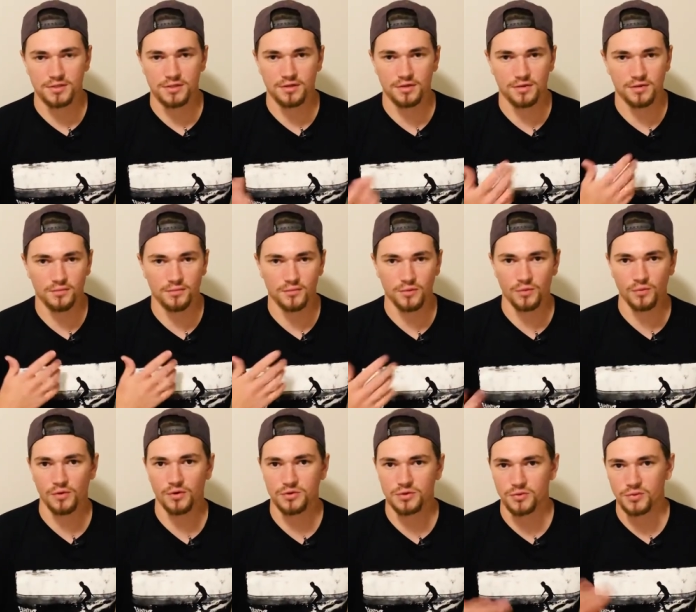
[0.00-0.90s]
Um, we
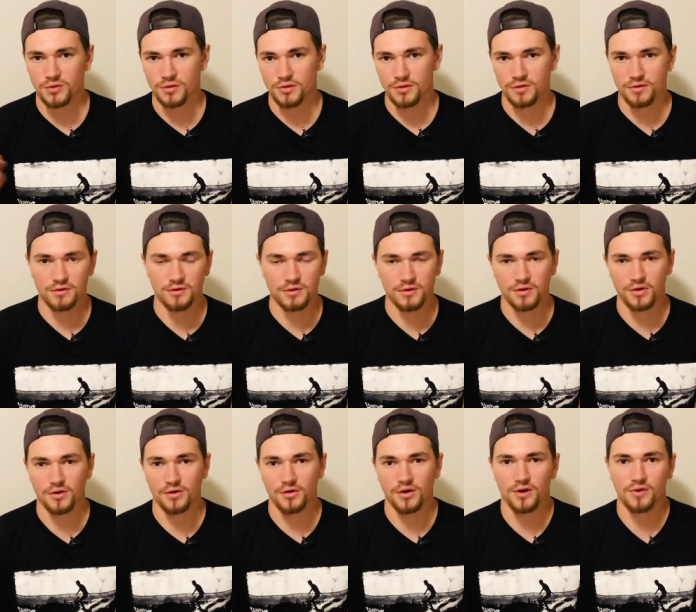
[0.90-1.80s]
worked with you
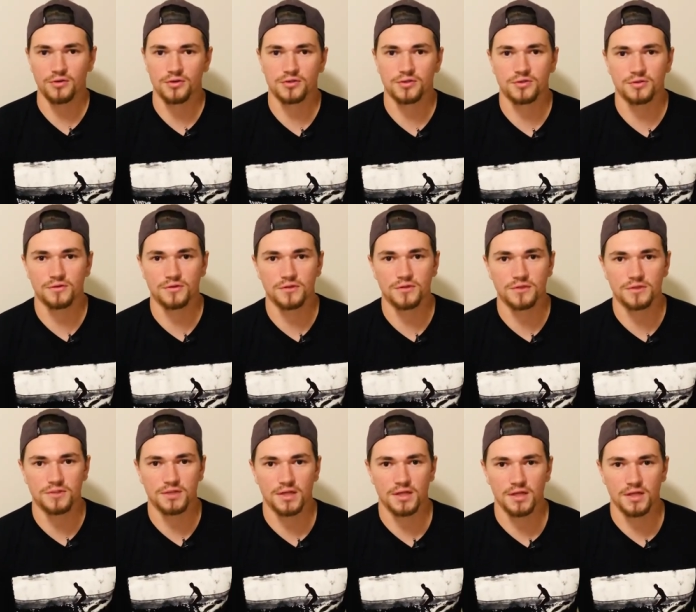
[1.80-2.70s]
know other students
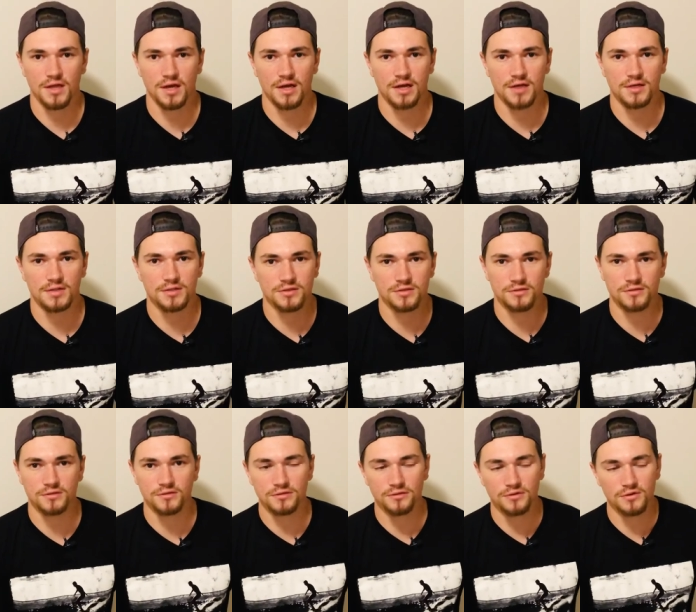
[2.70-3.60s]
in the class
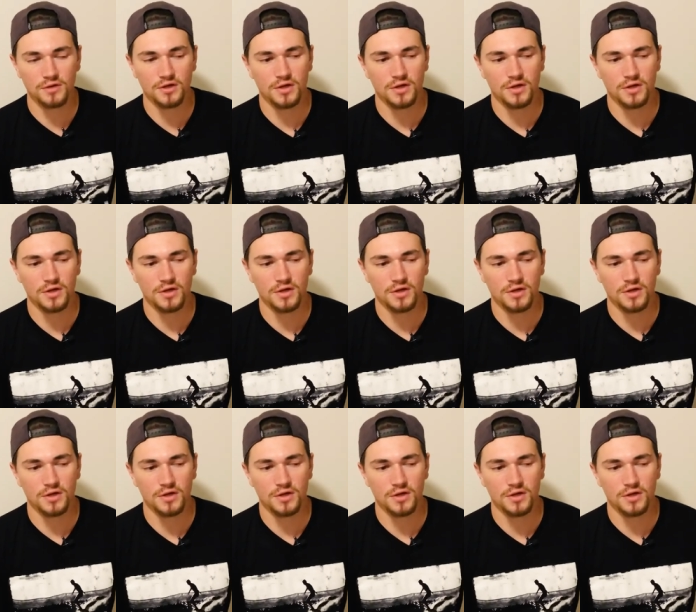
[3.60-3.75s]
to